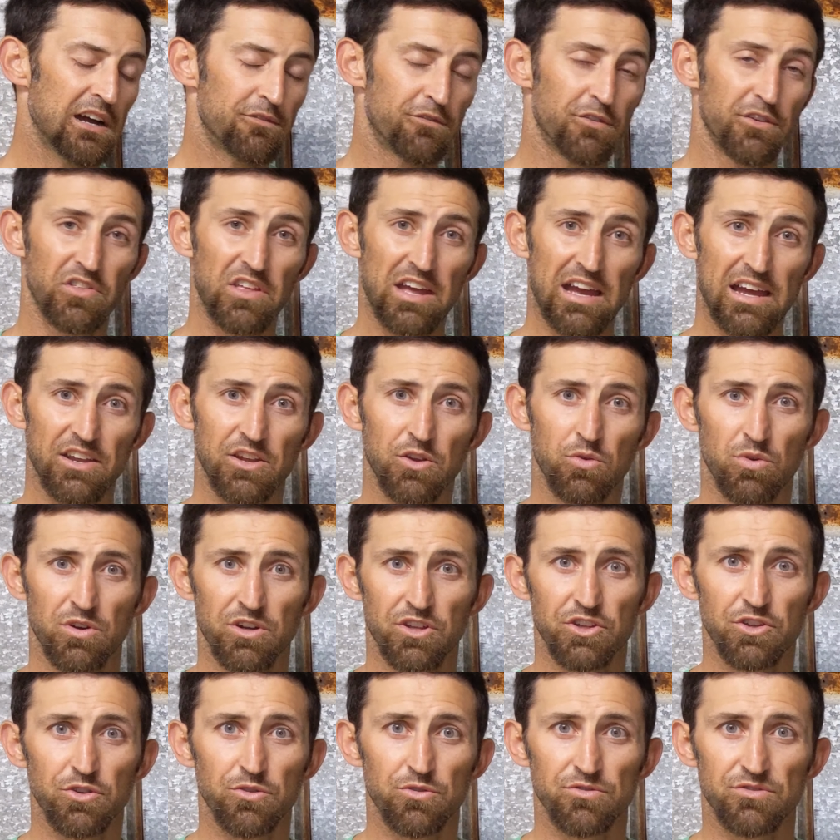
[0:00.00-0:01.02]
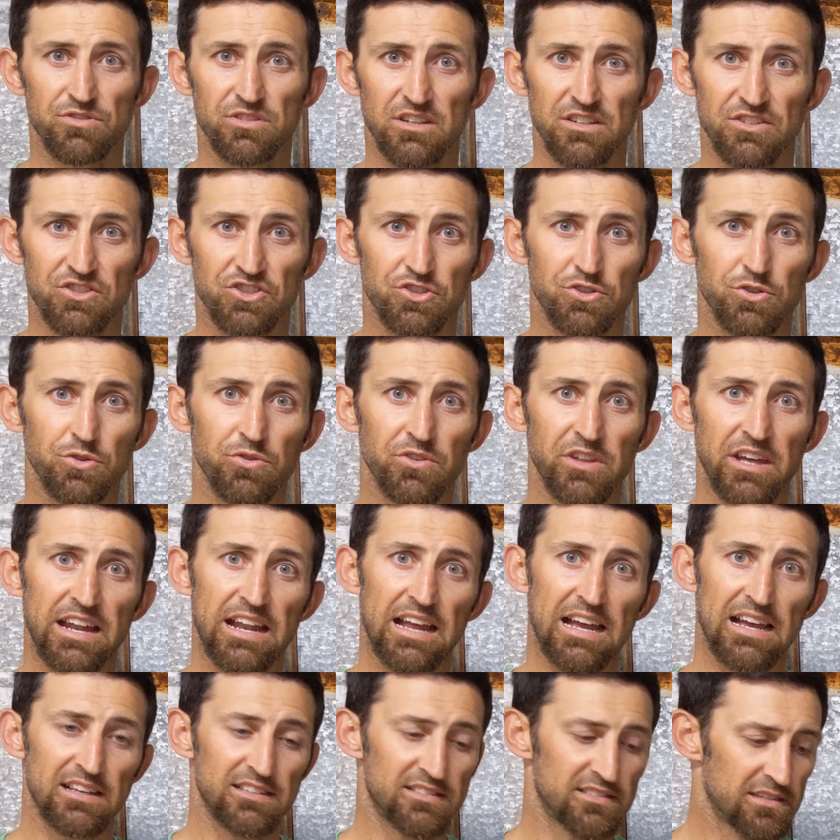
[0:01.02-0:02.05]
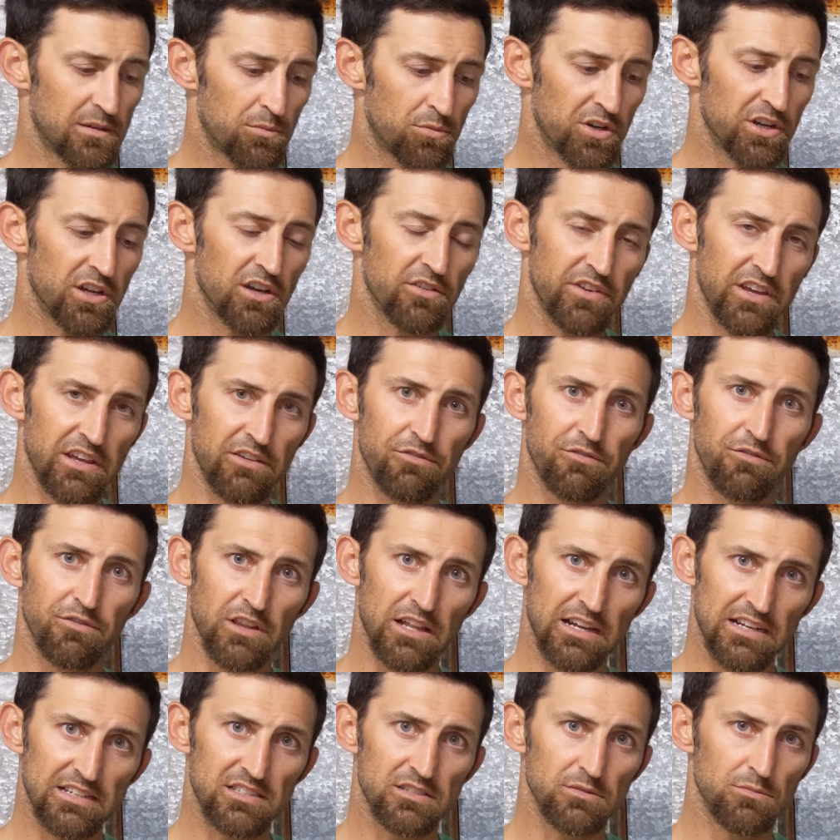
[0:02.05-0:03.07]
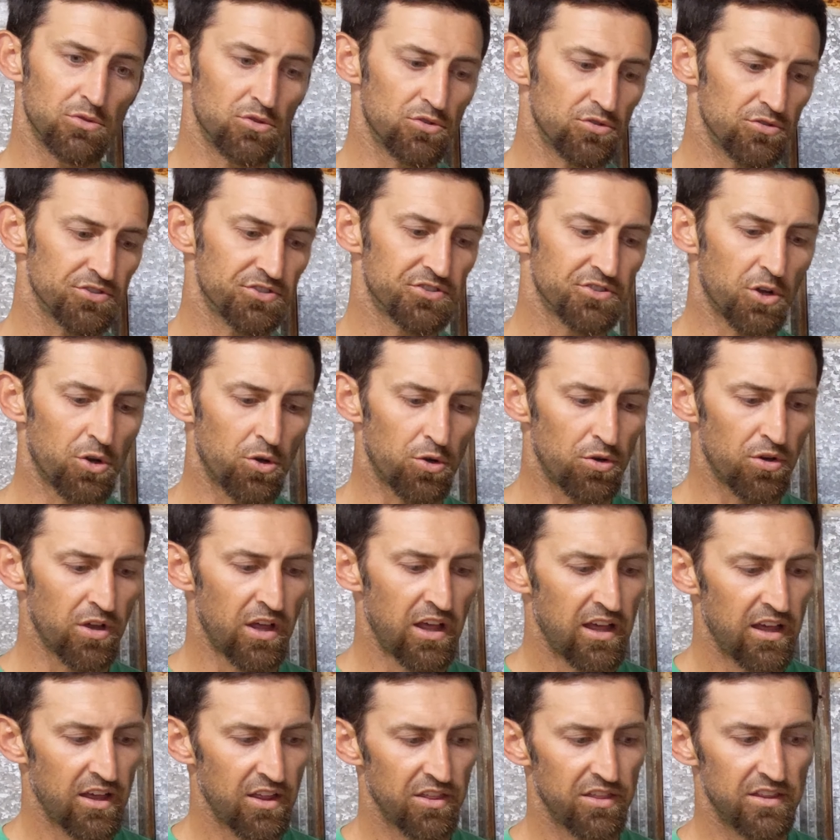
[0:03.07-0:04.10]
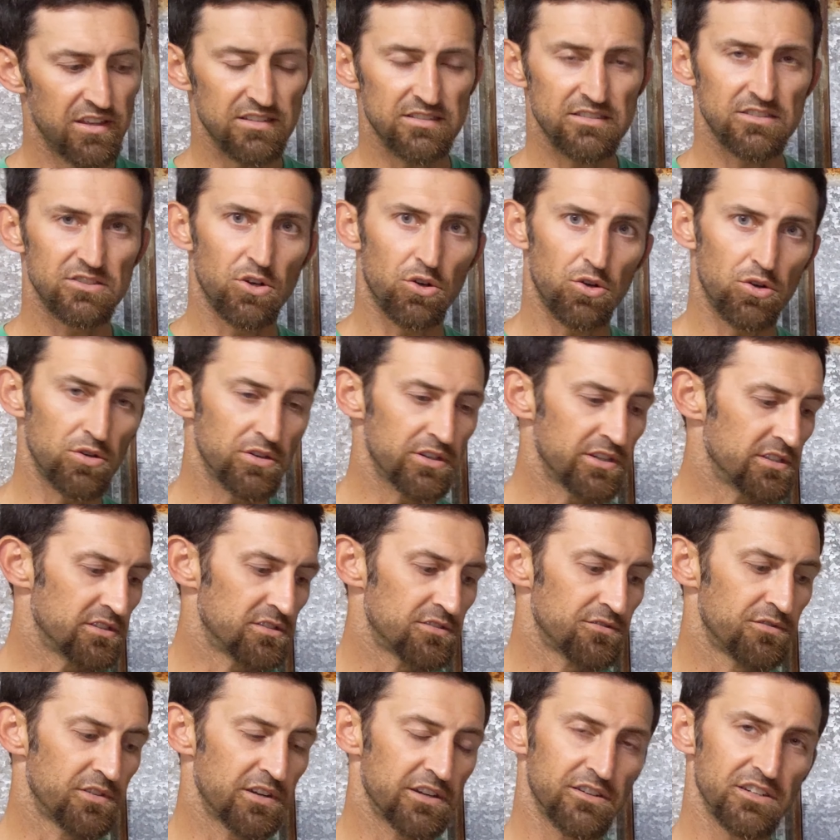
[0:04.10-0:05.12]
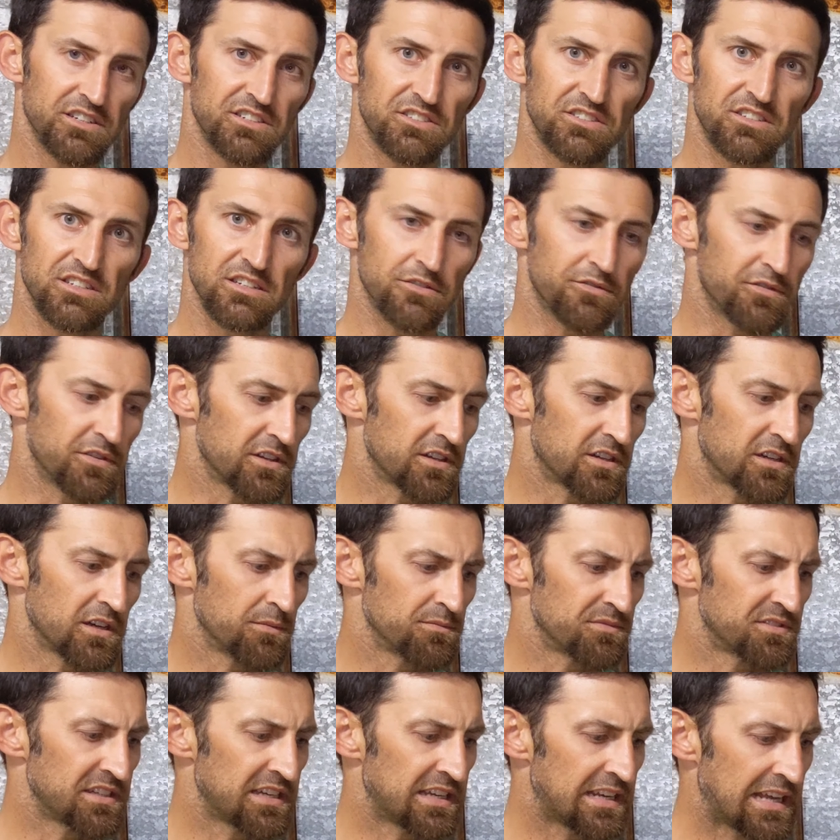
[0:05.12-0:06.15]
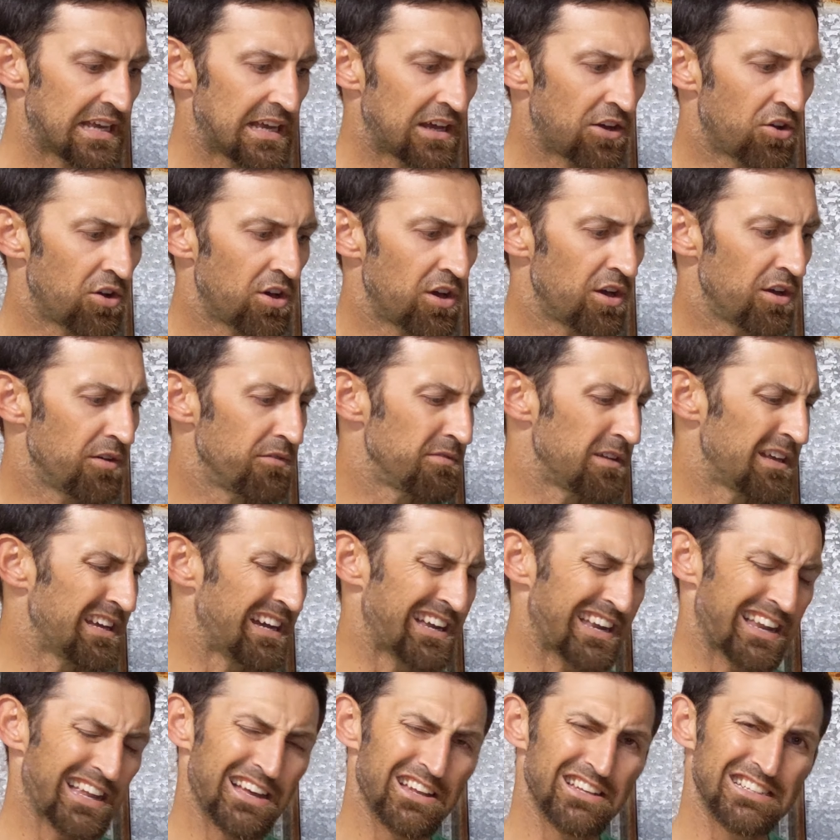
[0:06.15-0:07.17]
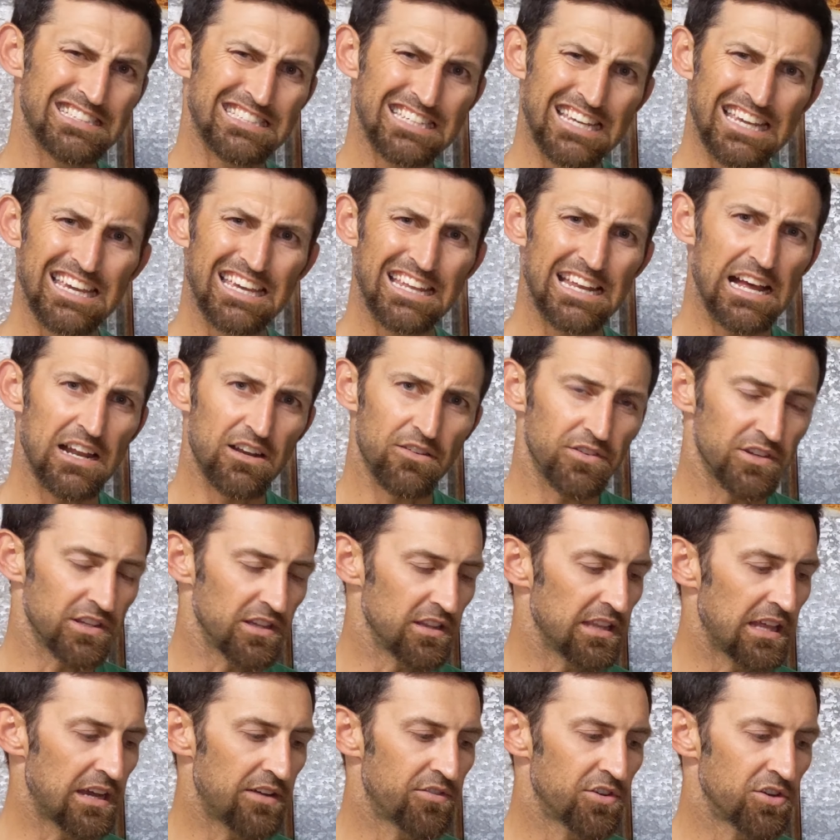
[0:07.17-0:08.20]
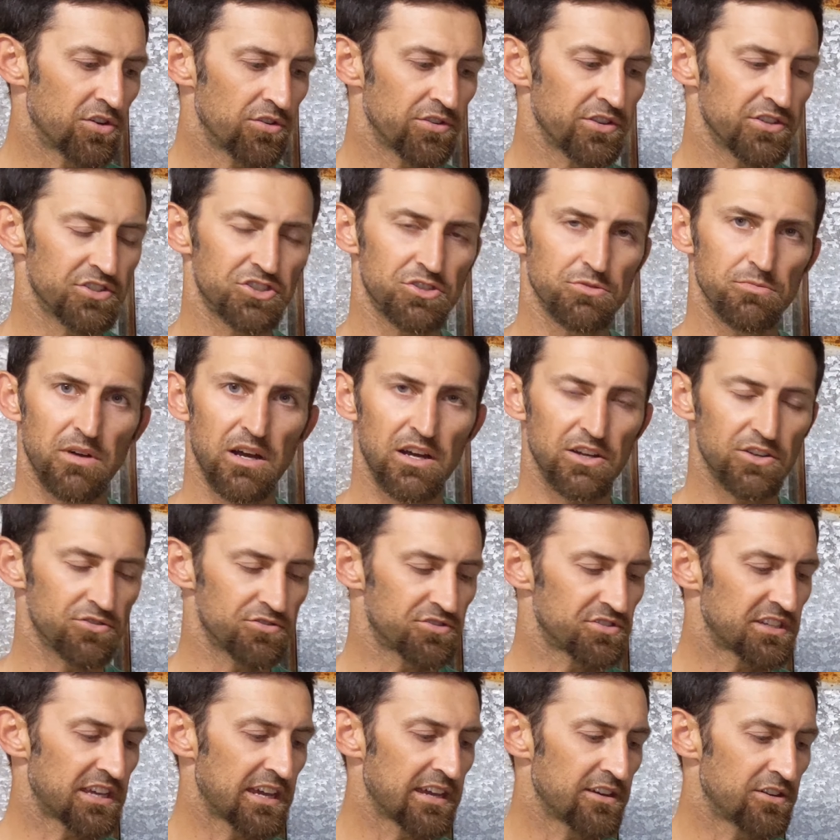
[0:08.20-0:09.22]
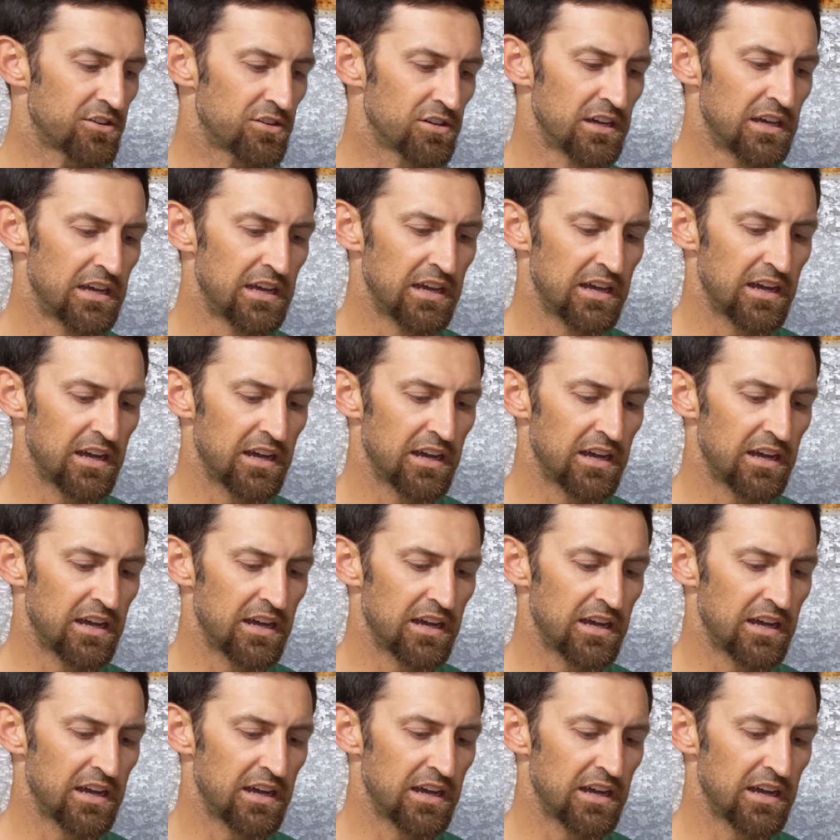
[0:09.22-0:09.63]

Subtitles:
For that, you want to use a shoe that has somewhat of a flexible sole. This sole is very stiff. It comes in a 10 out of 11 on the Shimano scale.